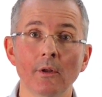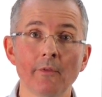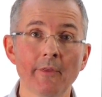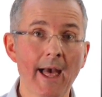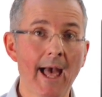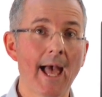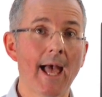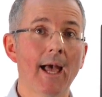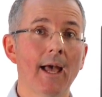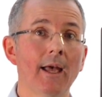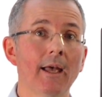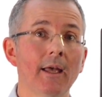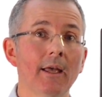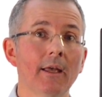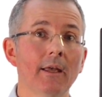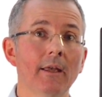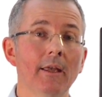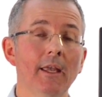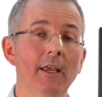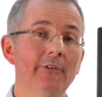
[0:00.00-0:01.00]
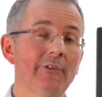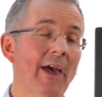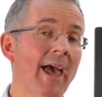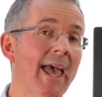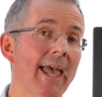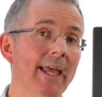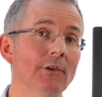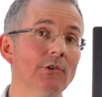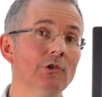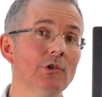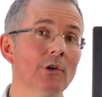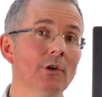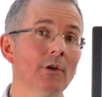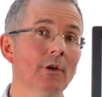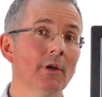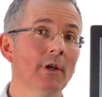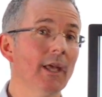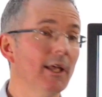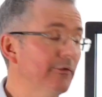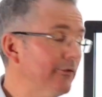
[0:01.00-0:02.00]
That is a hedge.
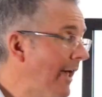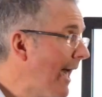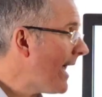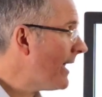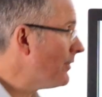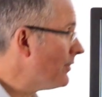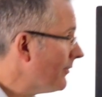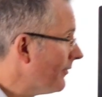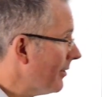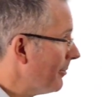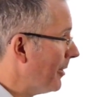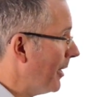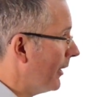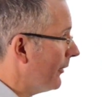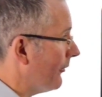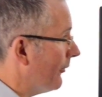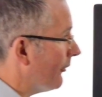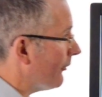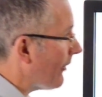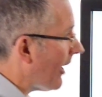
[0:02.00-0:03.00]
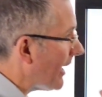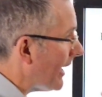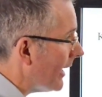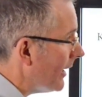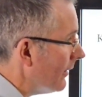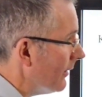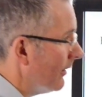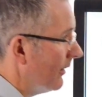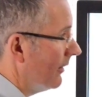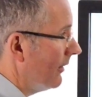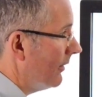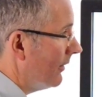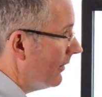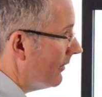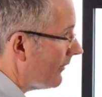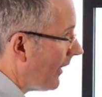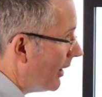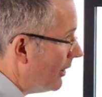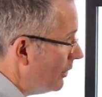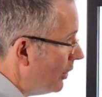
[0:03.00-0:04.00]
It's a hedge for the person selling.
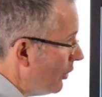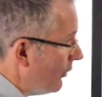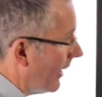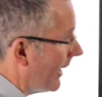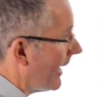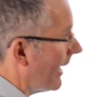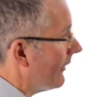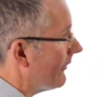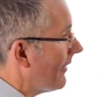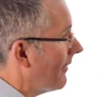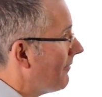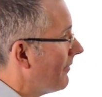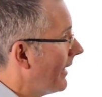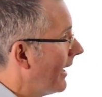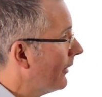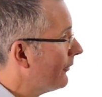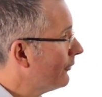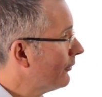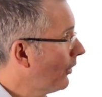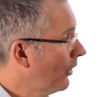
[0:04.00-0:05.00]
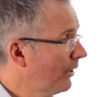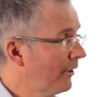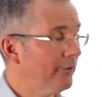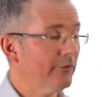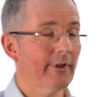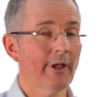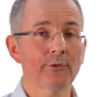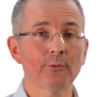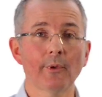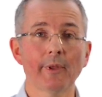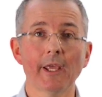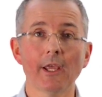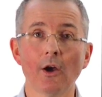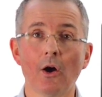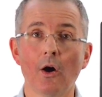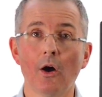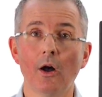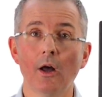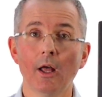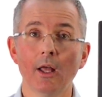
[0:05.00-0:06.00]
They knew they get $7,000, and that's what they
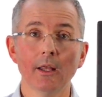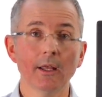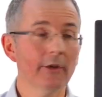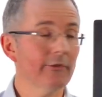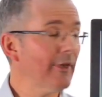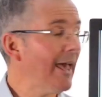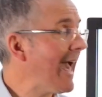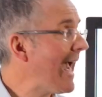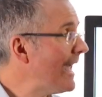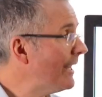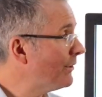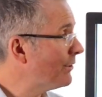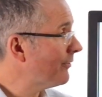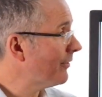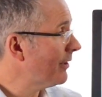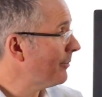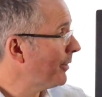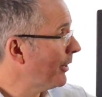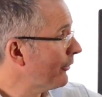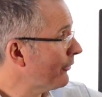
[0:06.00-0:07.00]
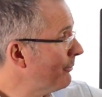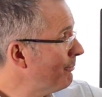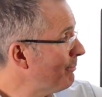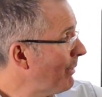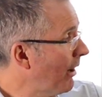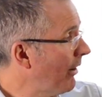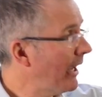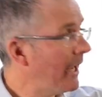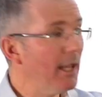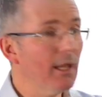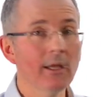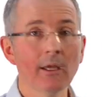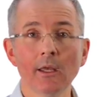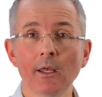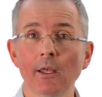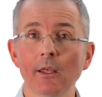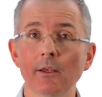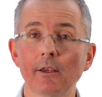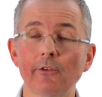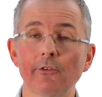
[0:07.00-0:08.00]
got. It's a hedge for the person buying,
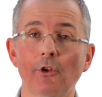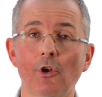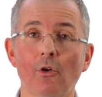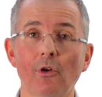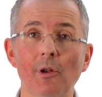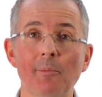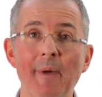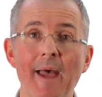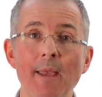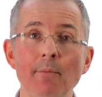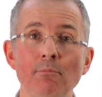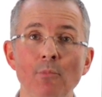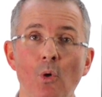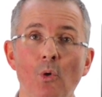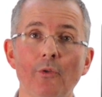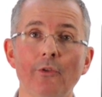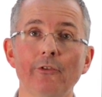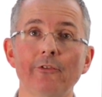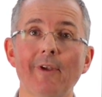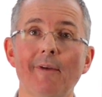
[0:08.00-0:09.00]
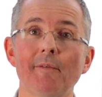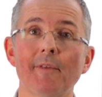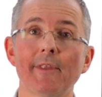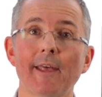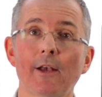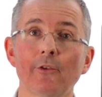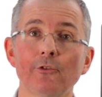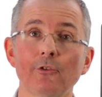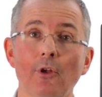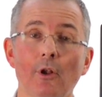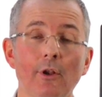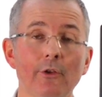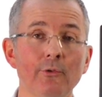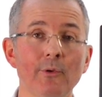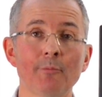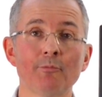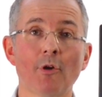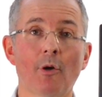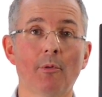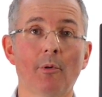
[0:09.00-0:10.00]
because they're not going to pay more than $7,000, so
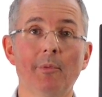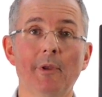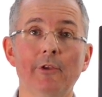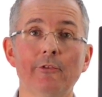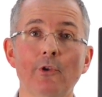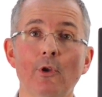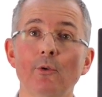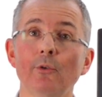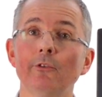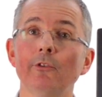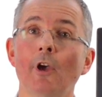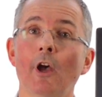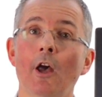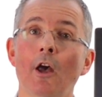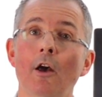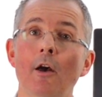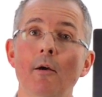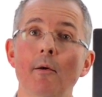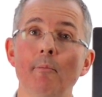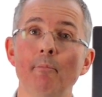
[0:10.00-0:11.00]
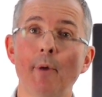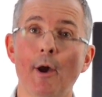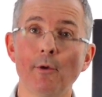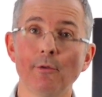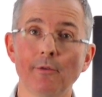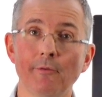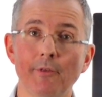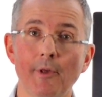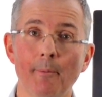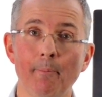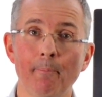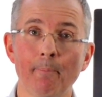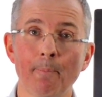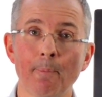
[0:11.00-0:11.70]
it probably suits both of them.